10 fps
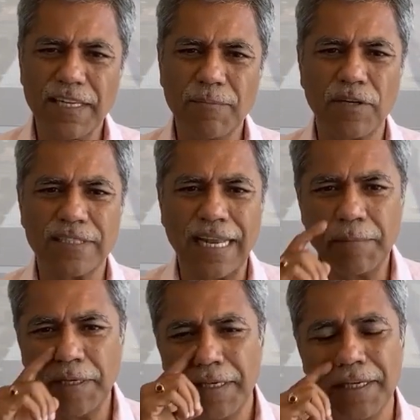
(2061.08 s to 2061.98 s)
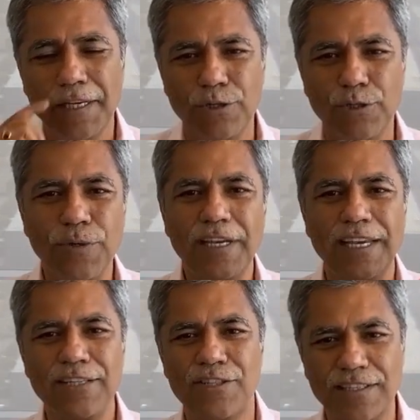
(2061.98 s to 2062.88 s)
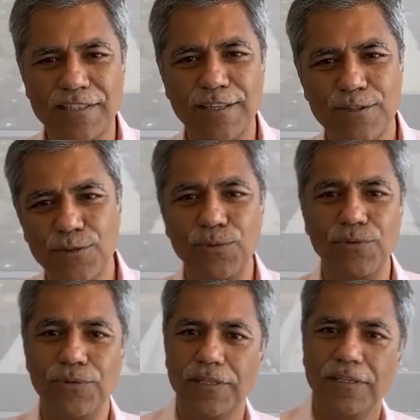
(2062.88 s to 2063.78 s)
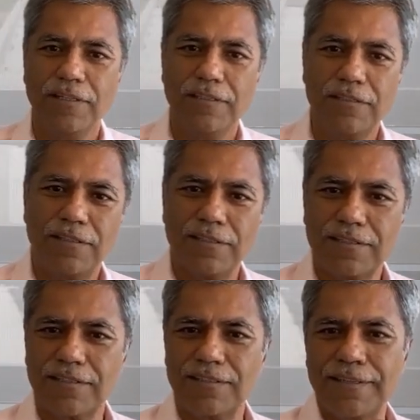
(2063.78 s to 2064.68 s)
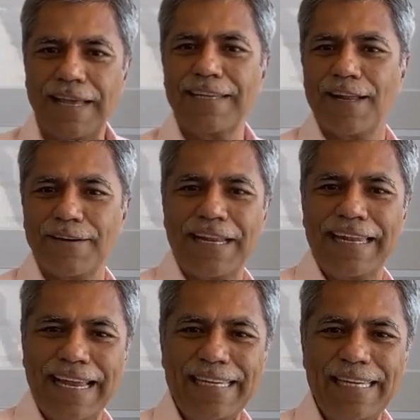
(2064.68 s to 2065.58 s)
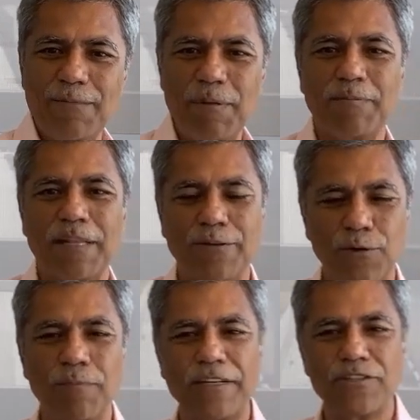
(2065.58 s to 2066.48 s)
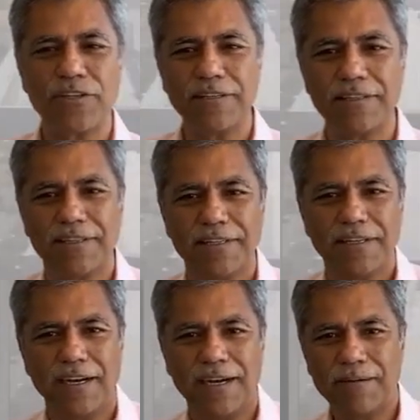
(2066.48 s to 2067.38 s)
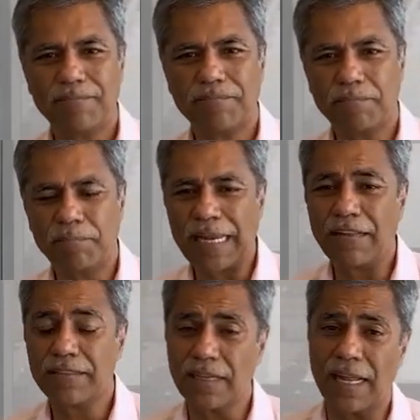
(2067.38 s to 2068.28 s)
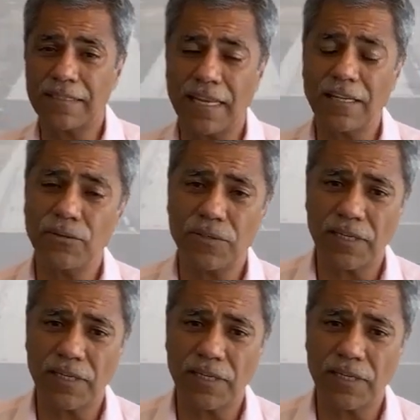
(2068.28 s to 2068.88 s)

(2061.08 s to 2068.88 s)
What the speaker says: because I'll be doing injustice to the 998 people I don't mention. But I'll tell you